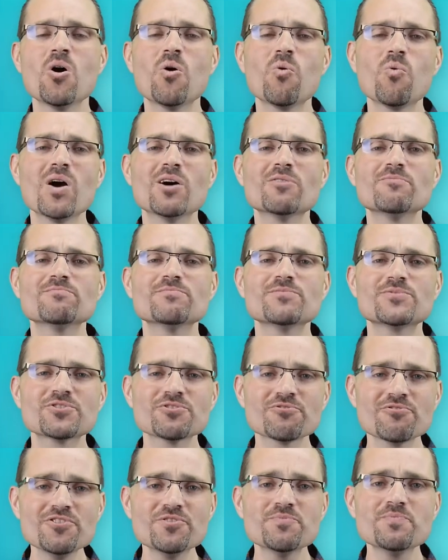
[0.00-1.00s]
Well,
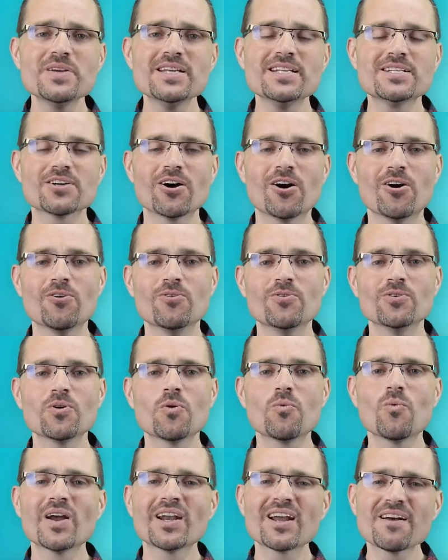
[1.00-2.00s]
truth be told,
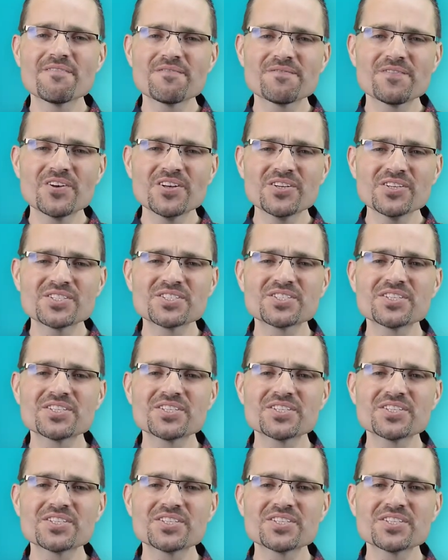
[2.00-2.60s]
when I first